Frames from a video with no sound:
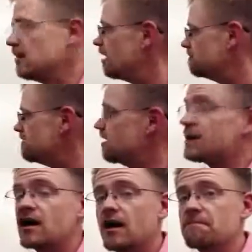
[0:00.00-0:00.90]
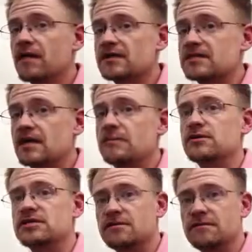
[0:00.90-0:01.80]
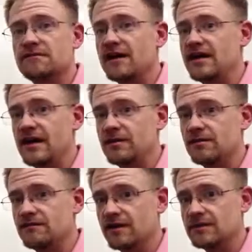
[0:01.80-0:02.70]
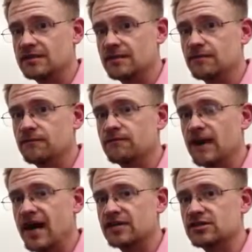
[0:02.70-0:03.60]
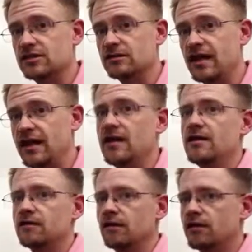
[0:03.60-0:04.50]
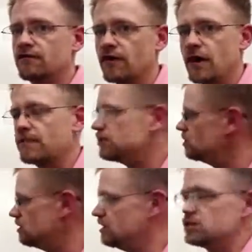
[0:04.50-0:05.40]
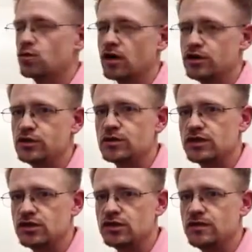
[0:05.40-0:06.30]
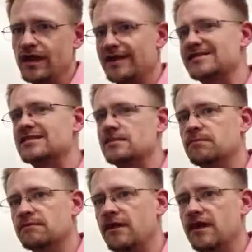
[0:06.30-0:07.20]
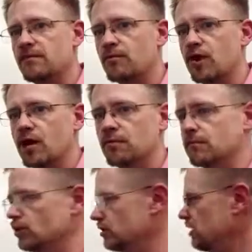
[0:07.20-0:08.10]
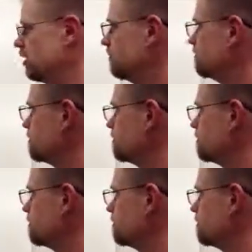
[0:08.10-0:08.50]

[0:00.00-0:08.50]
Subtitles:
A very complex number simplified down to a very simple fraction, okay? Look for opportunities where you can do that and simplify the problem earlier.